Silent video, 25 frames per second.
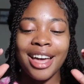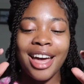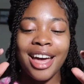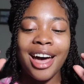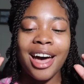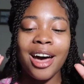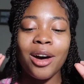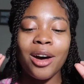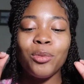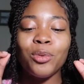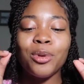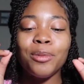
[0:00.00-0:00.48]

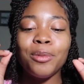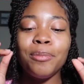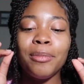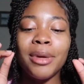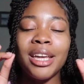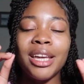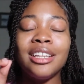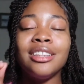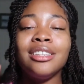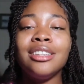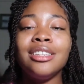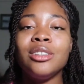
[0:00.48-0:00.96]
I would
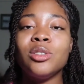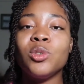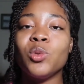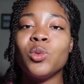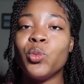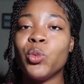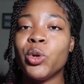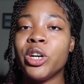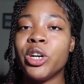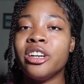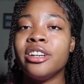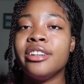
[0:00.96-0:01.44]
make these
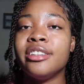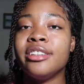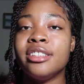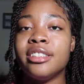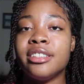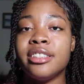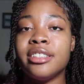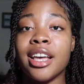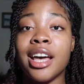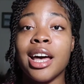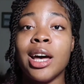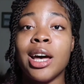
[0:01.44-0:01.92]
weird
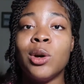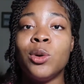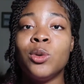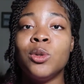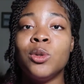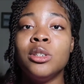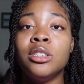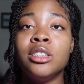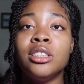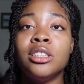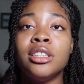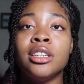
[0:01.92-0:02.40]

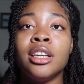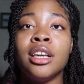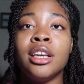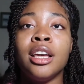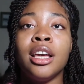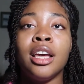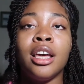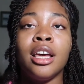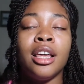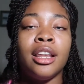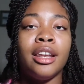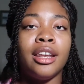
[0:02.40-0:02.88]
sounds,
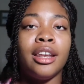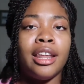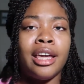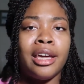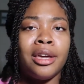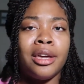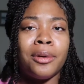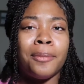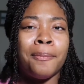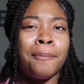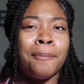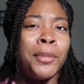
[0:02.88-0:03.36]

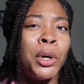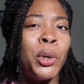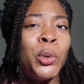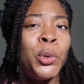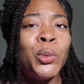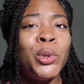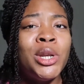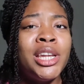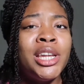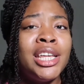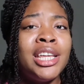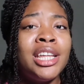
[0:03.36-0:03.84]
like
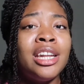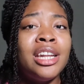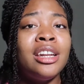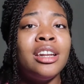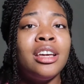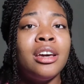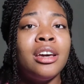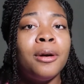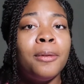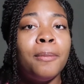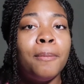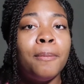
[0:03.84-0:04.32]

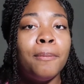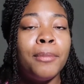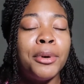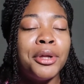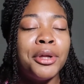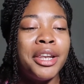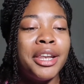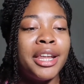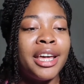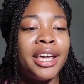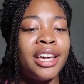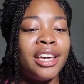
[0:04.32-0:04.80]
moaning, but
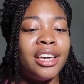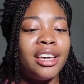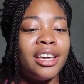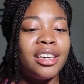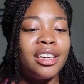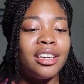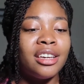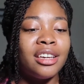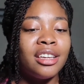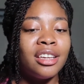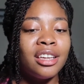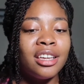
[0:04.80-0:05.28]
like
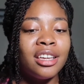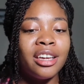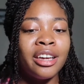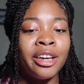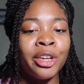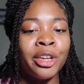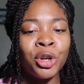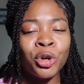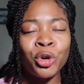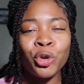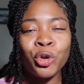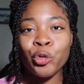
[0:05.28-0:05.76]

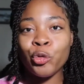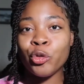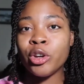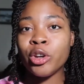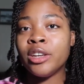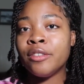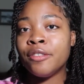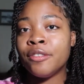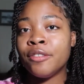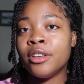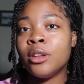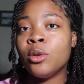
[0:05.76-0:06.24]
in a
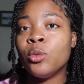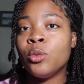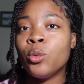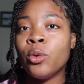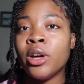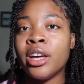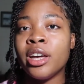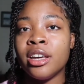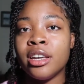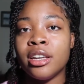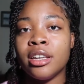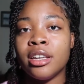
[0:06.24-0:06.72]
grieving
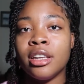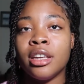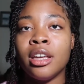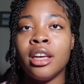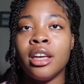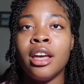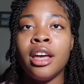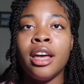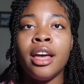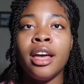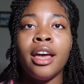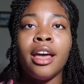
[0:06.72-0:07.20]
way.
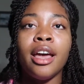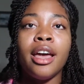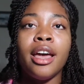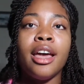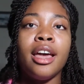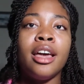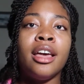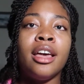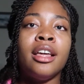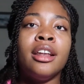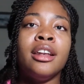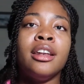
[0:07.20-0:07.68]

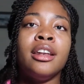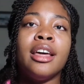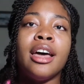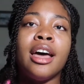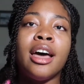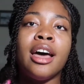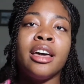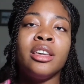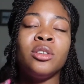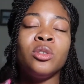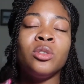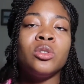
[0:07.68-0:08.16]
And
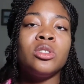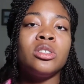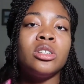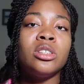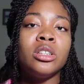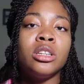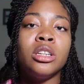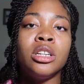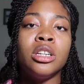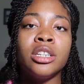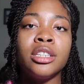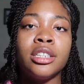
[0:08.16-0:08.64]
I used to
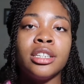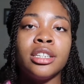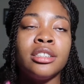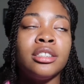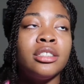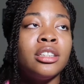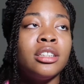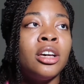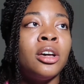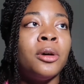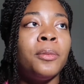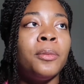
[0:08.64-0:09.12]
look this
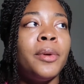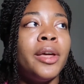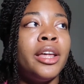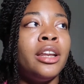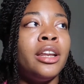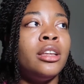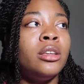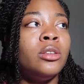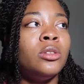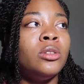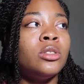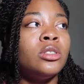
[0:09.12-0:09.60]
up, and
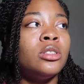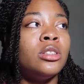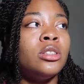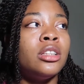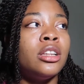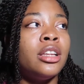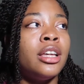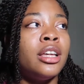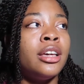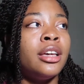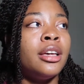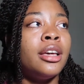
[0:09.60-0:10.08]
it used to
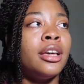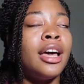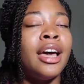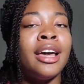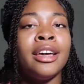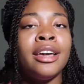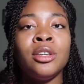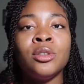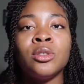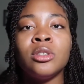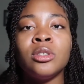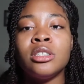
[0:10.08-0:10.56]
like, I
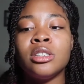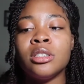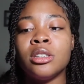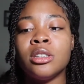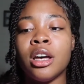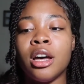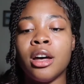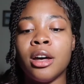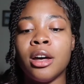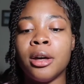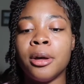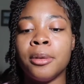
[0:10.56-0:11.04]
used
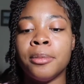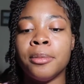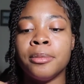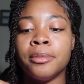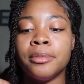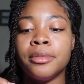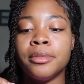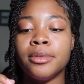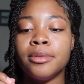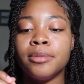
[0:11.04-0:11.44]
to